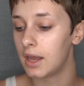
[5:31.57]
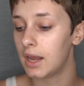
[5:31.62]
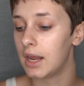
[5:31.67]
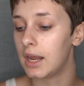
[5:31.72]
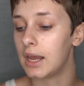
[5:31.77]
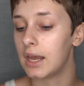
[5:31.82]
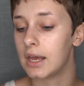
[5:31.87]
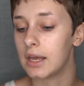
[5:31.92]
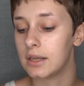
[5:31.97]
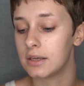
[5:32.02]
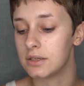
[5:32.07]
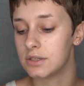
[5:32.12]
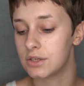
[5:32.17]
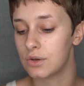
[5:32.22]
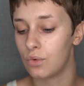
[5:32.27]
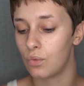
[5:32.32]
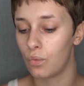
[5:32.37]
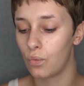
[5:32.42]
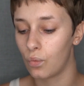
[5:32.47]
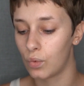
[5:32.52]
and
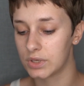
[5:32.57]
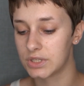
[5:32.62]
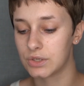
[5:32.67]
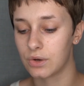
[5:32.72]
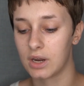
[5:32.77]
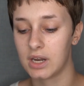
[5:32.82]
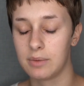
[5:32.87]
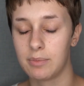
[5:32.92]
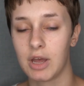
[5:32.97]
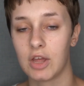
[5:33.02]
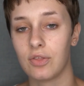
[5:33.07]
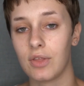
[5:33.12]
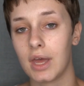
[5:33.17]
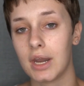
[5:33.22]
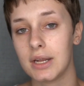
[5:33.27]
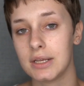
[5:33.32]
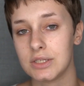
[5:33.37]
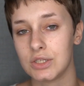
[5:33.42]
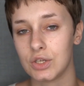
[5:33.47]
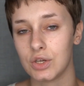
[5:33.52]
what's great about
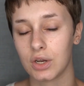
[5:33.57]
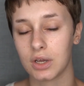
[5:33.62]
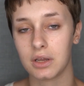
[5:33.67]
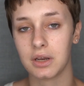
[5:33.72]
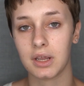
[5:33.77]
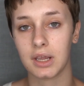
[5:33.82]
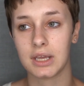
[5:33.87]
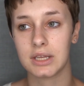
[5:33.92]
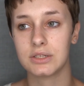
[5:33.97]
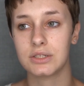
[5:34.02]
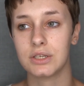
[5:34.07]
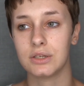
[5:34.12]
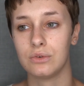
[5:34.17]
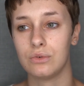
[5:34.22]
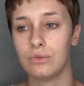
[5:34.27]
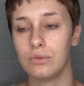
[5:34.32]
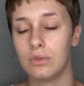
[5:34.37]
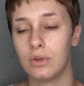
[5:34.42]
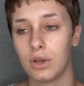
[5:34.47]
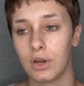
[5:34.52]
that is you're going to get
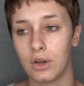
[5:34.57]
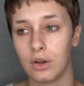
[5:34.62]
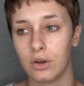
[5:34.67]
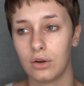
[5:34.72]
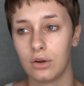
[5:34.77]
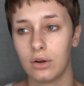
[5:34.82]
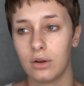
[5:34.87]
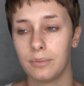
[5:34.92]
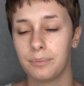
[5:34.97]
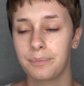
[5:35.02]
to learn,